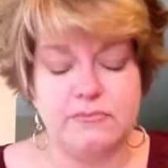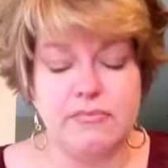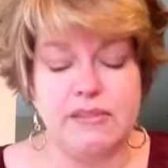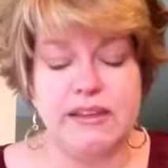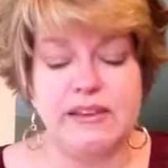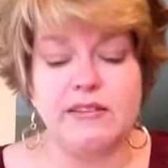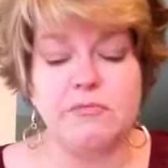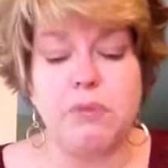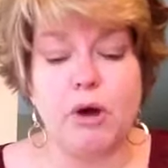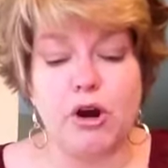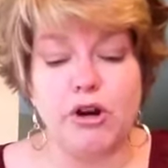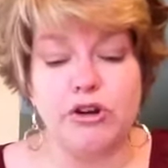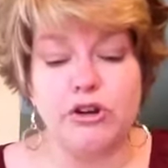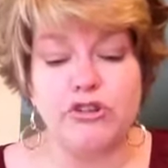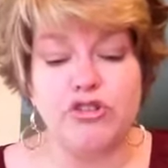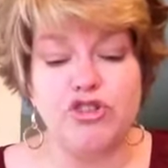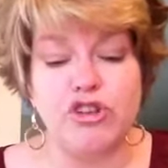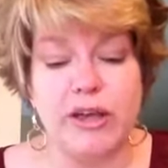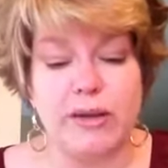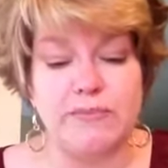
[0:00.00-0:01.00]
His
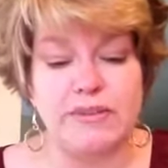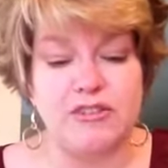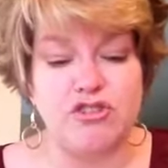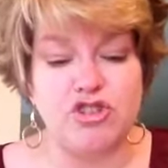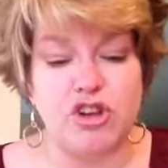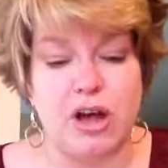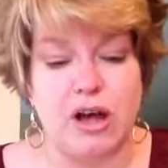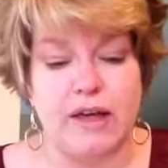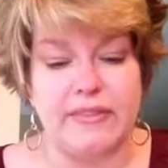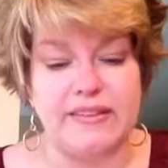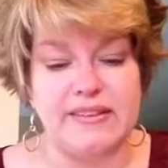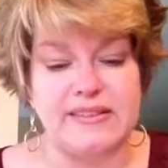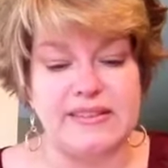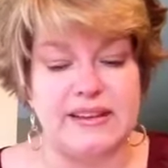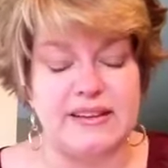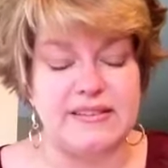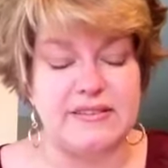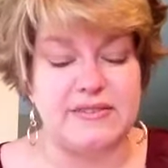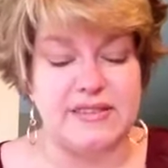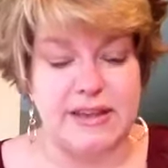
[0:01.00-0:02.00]
partners, James and John, the
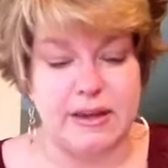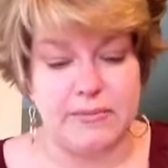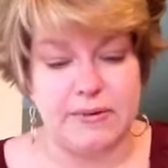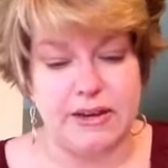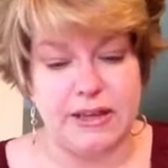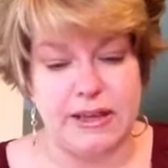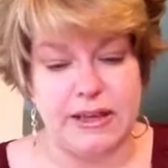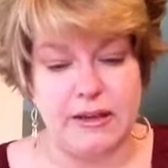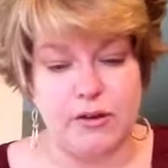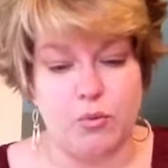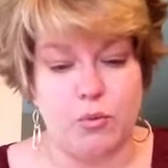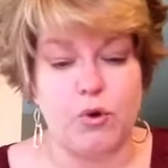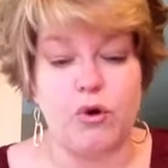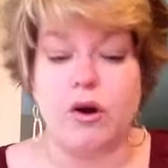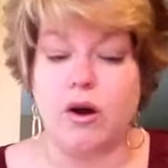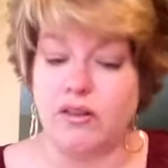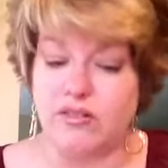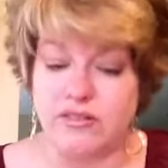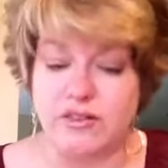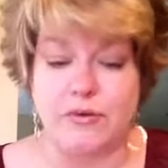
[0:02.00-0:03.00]
sons of Zebedee, were
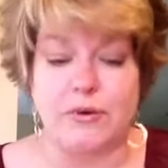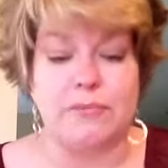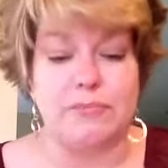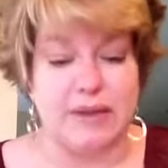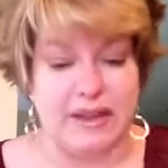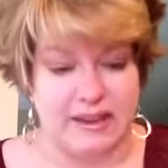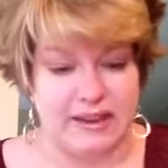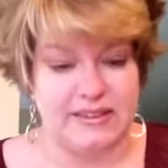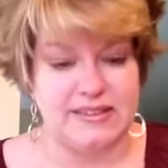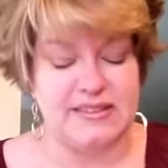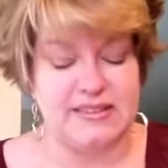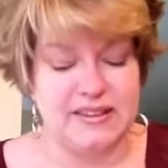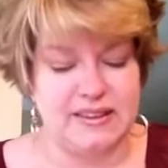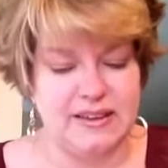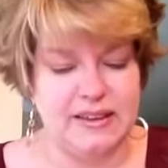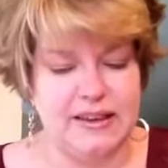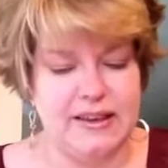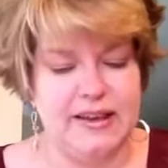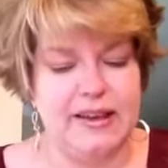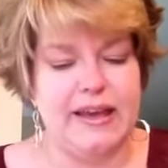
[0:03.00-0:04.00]
also amazed.
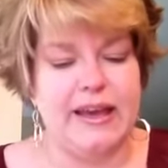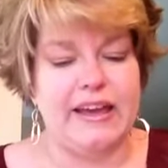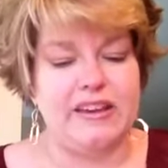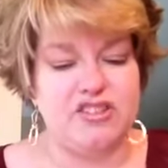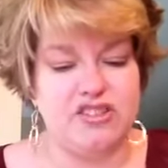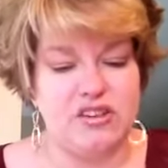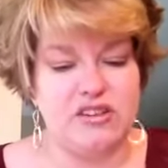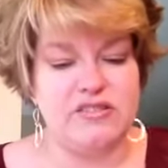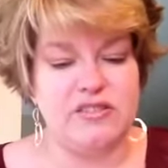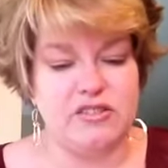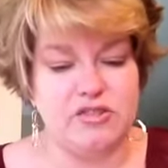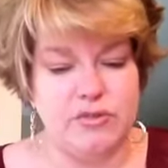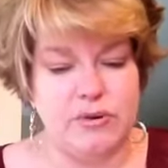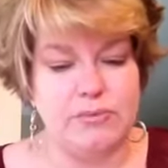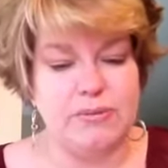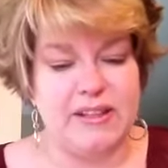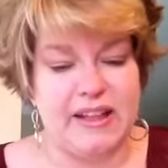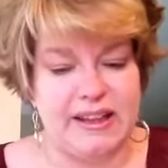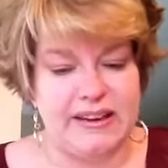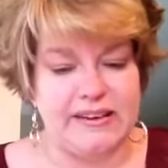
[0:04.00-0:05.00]
And Jesus
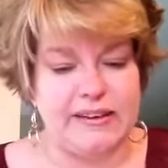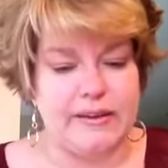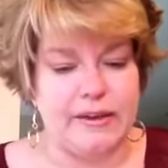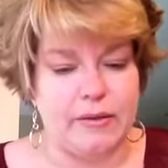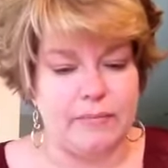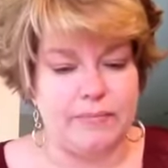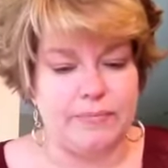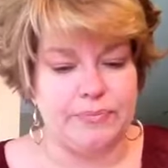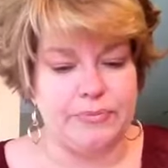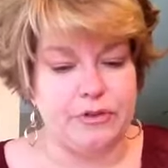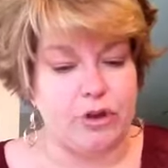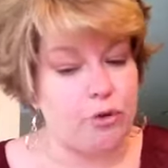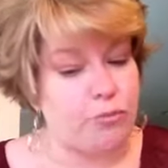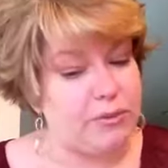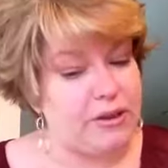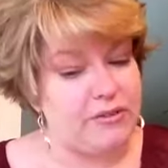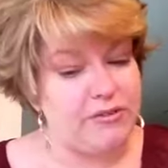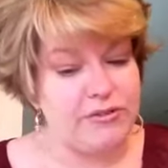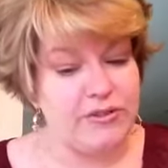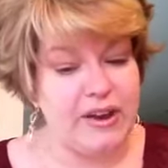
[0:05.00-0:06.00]
replied to him, don't
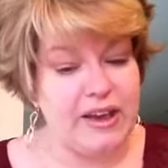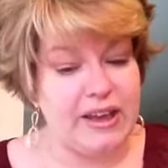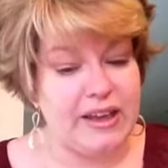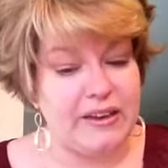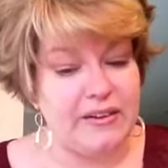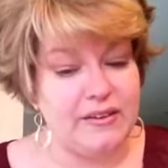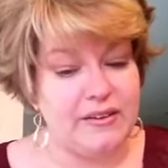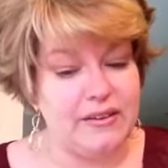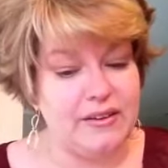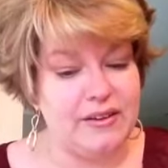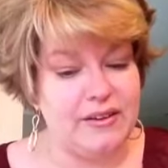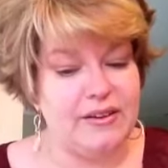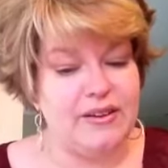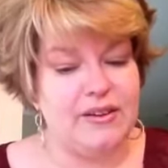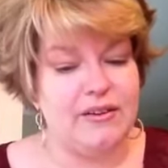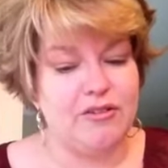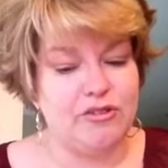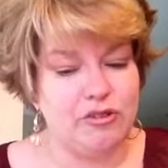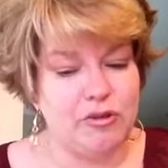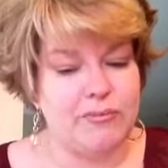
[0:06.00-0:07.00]
be afraid.
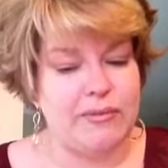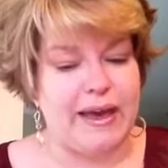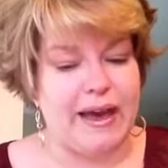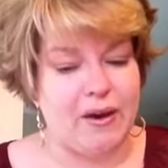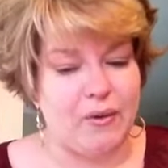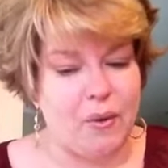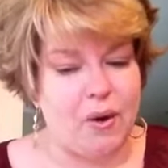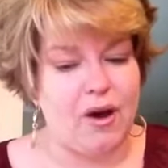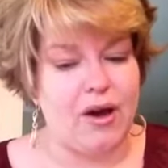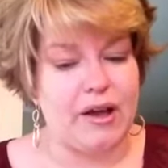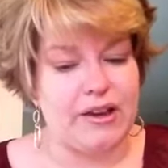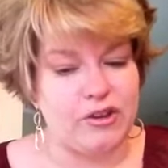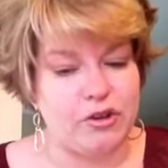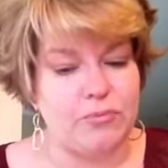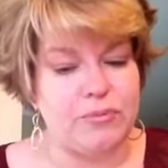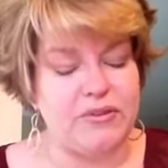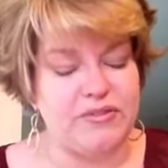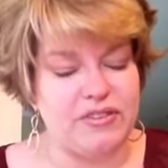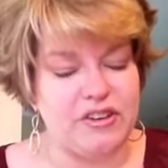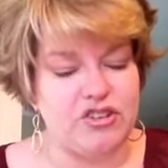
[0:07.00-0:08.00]
From now on, you'll
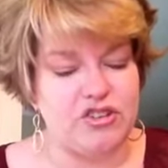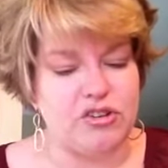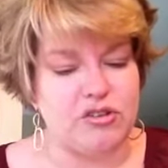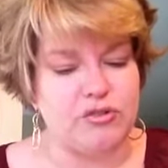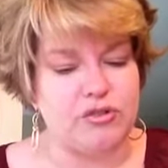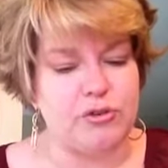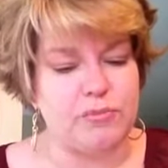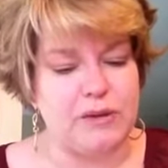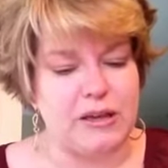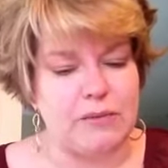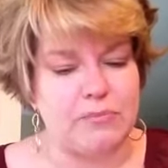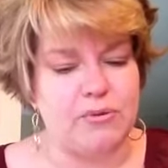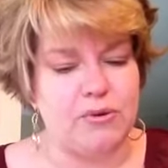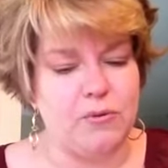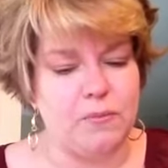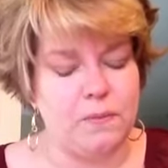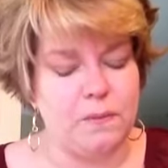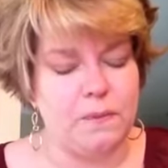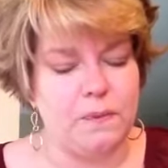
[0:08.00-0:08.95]
be fishing for people.